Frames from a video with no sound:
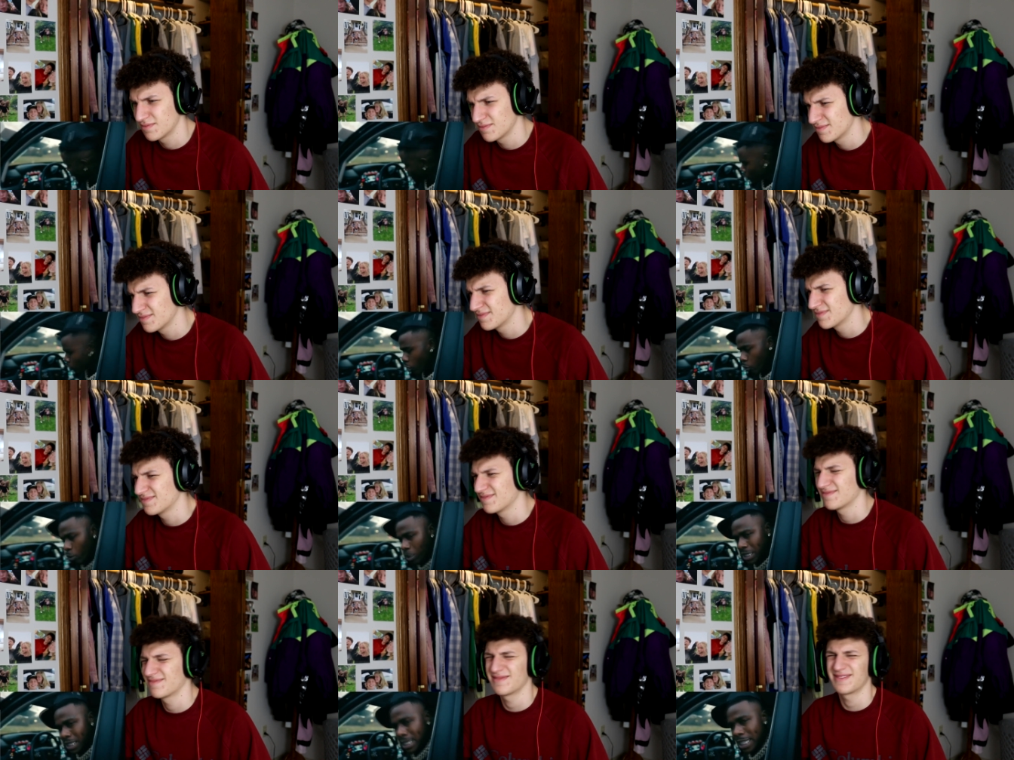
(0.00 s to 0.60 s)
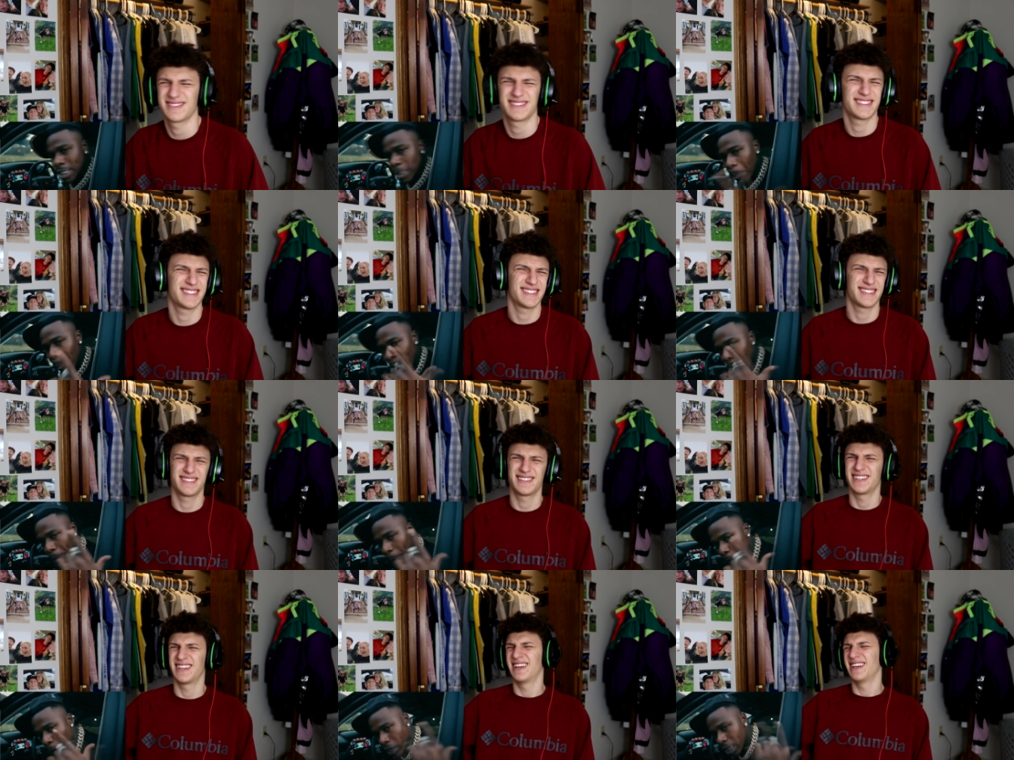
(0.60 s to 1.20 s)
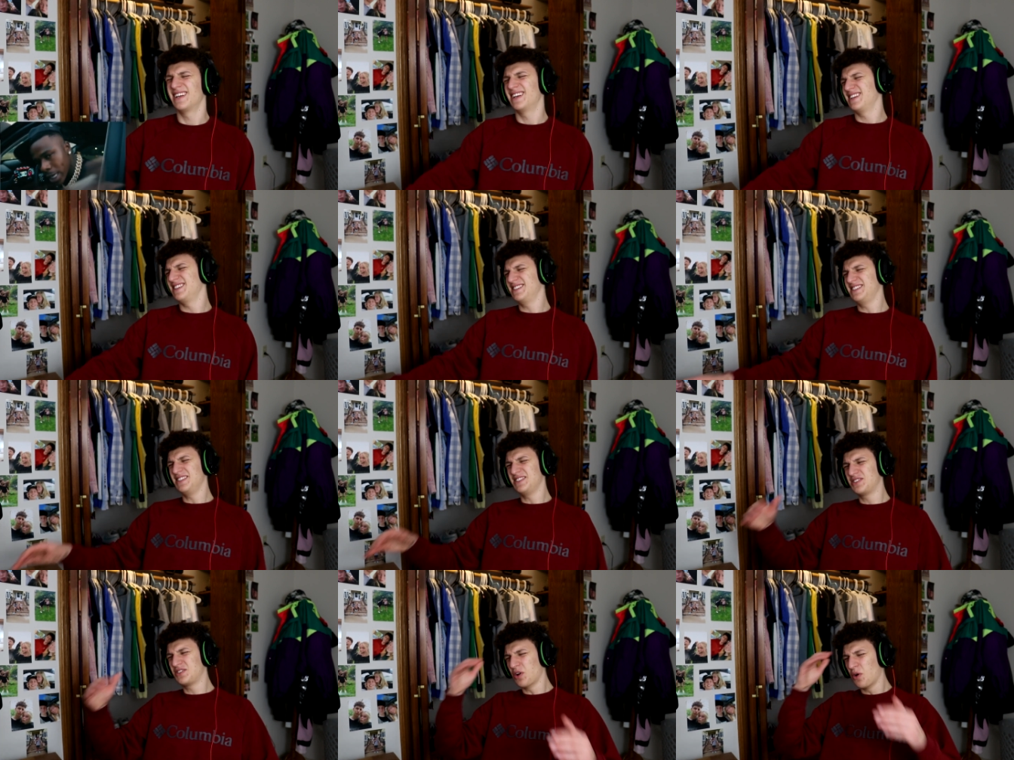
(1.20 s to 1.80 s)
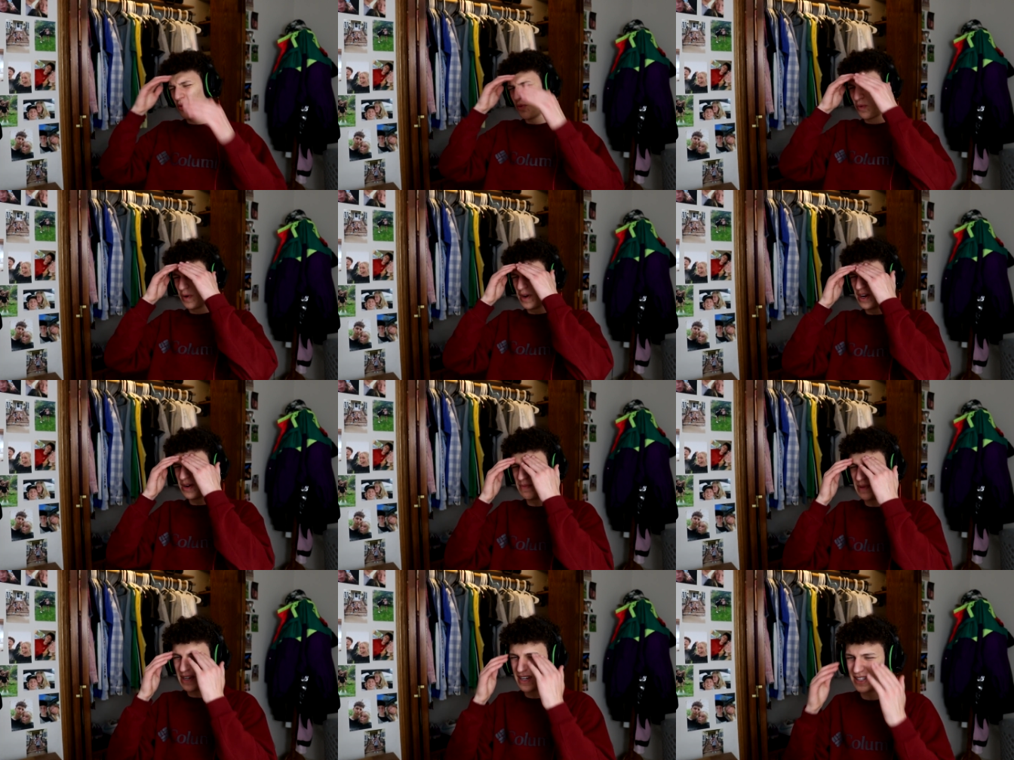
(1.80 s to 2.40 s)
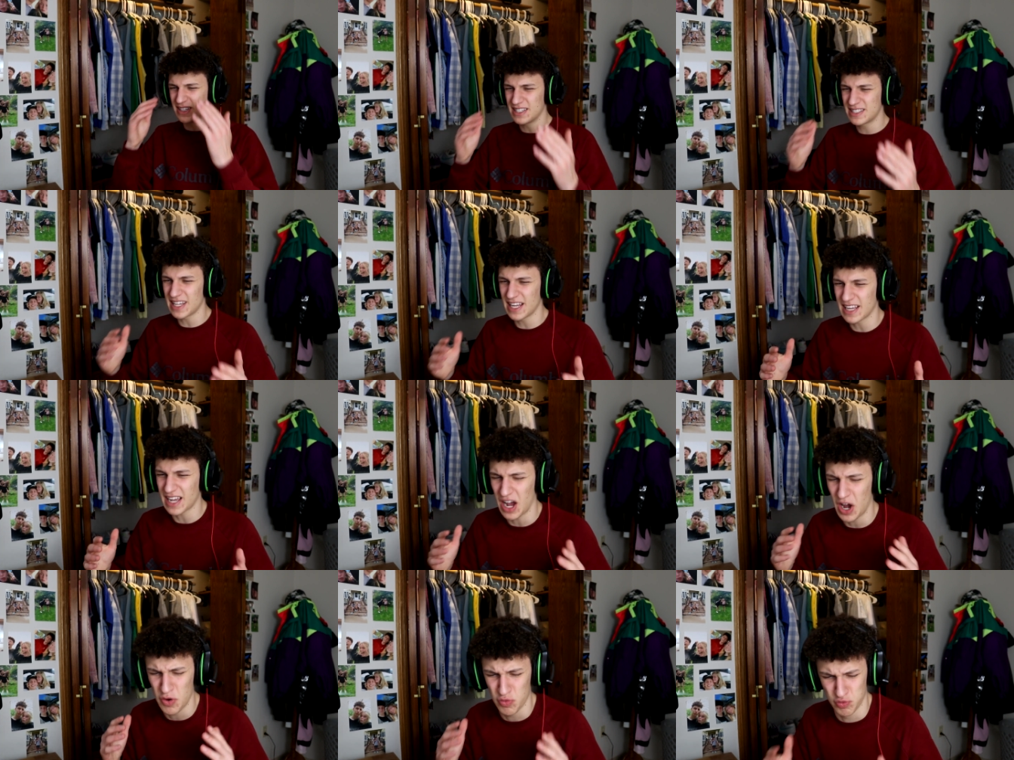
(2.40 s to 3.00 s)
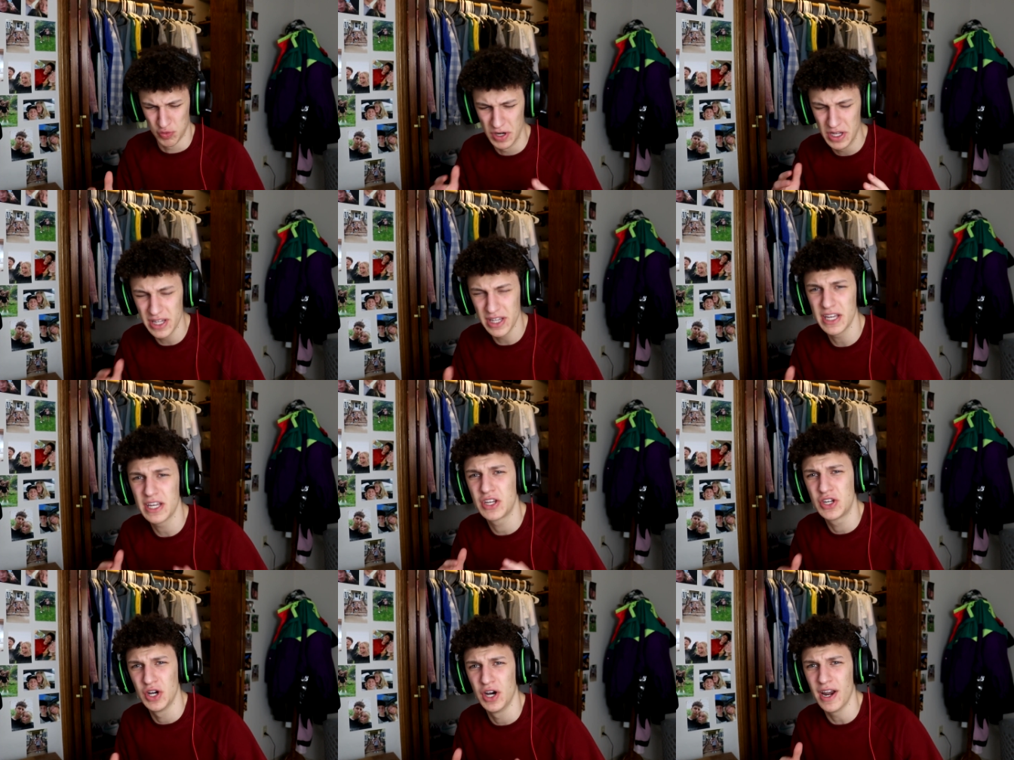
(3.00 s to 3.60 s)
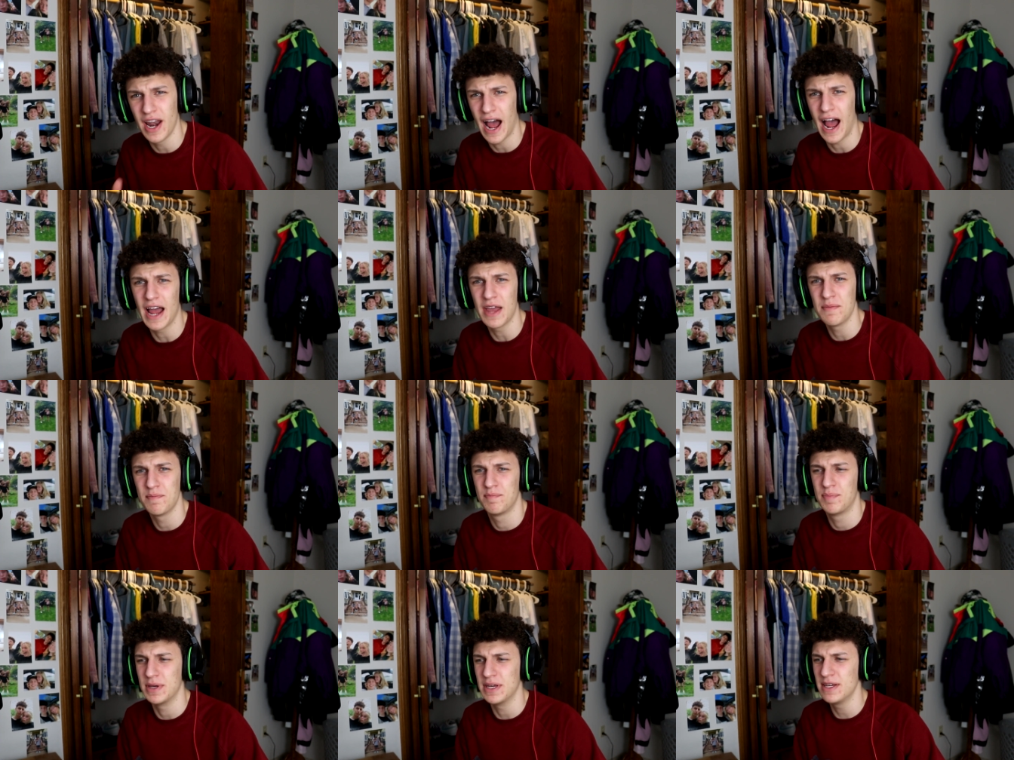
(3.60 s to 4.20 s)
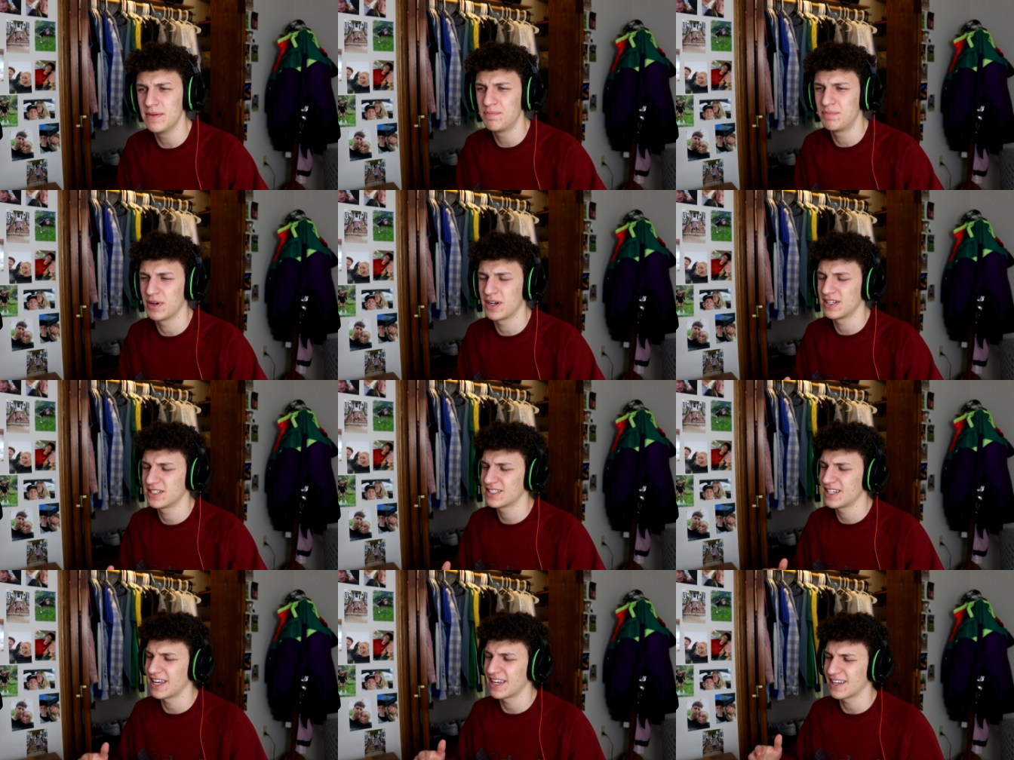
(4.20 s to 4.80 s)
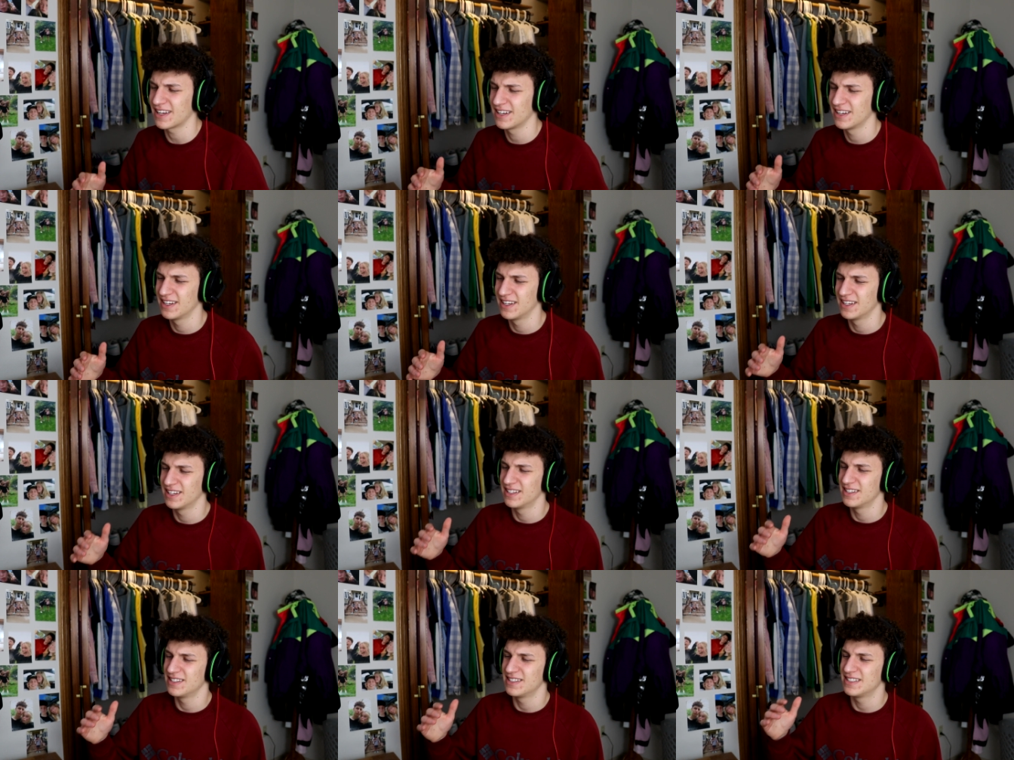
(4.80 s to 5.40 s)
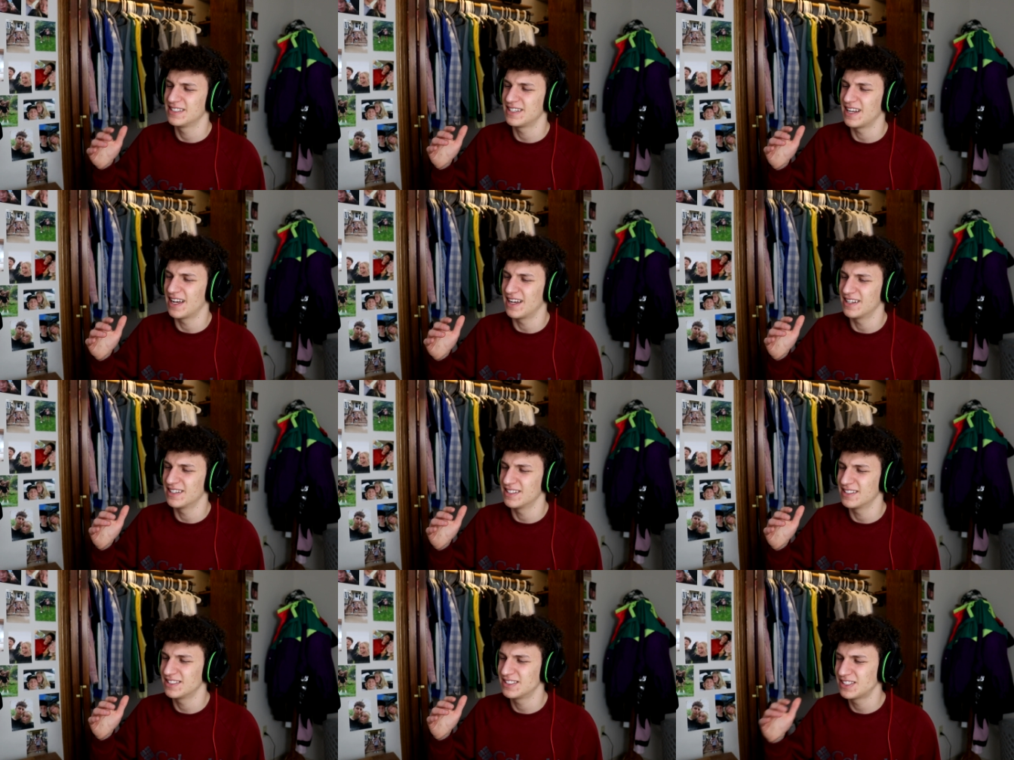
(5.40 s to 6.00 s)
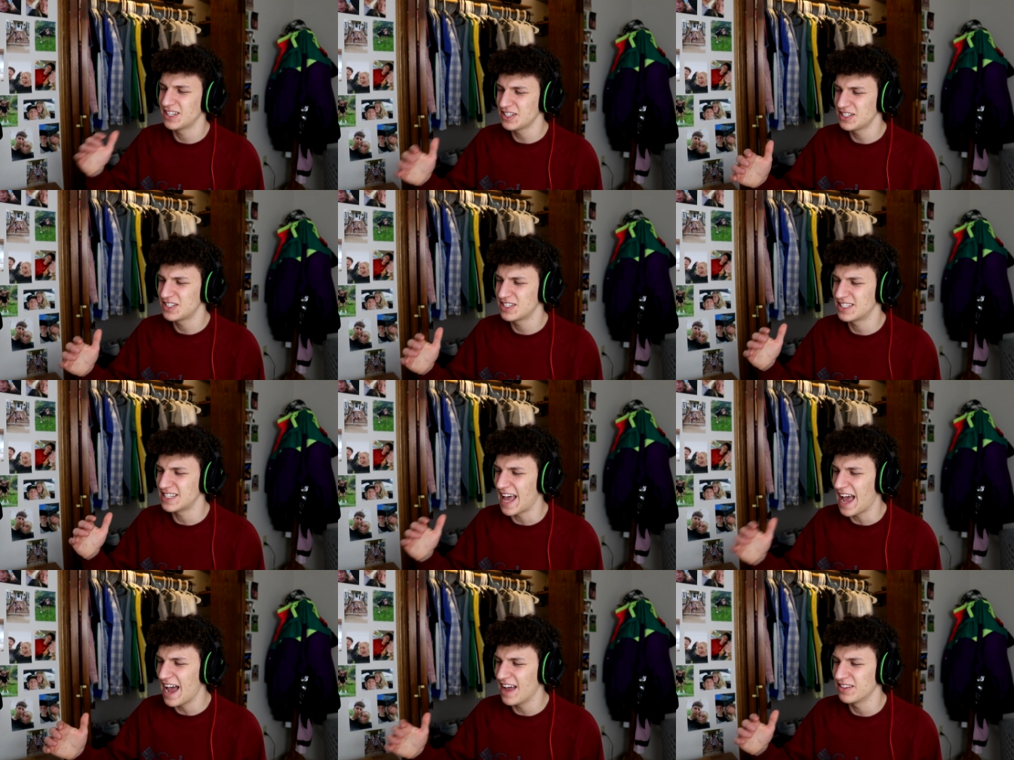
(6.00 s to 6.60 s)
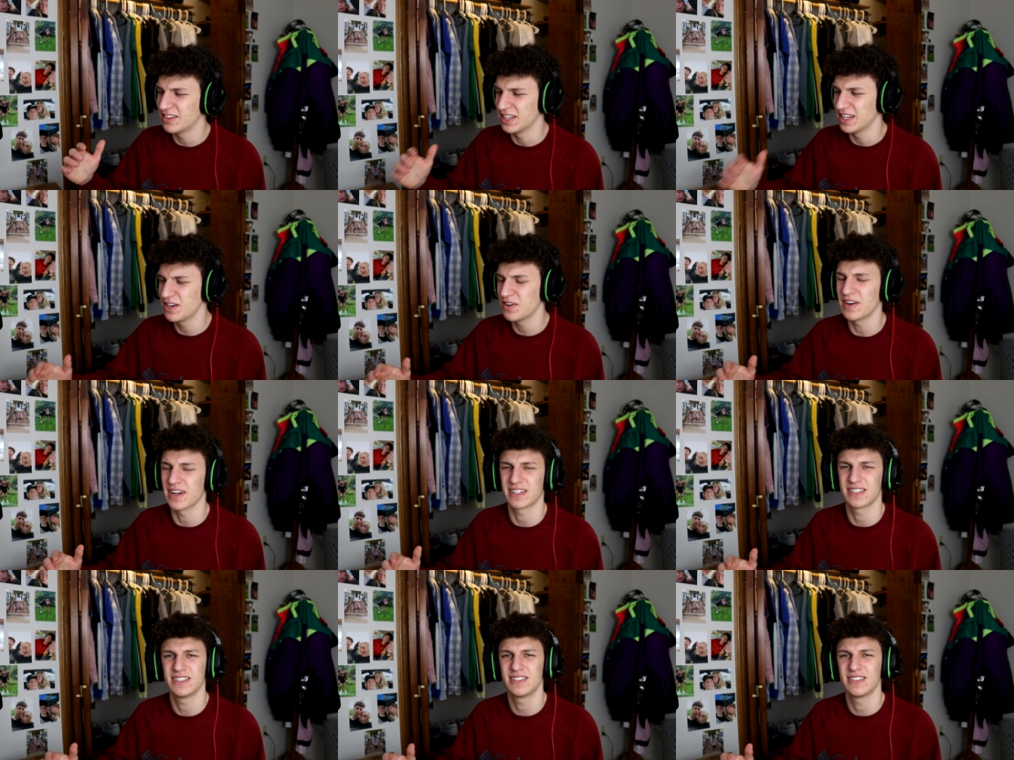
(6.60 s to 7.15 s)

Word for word: And you the reason that your baby brother. This is so weird because it's like a really good hype beat, but it's like such sad lyrics.